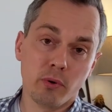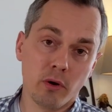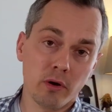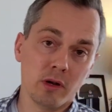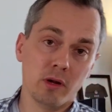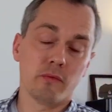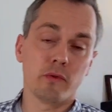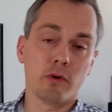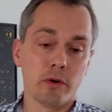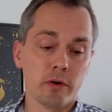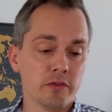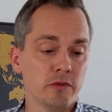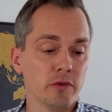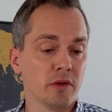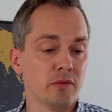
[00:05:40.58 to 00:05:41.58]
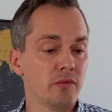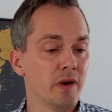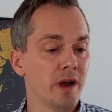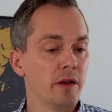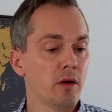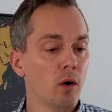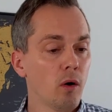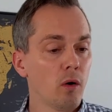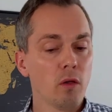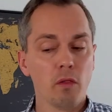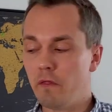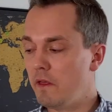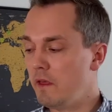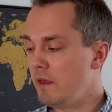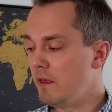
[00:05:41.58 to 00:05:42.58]
importantly, of course, you can find
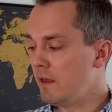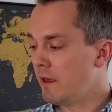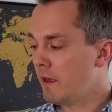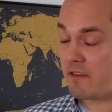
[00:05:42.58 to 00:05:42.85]
all the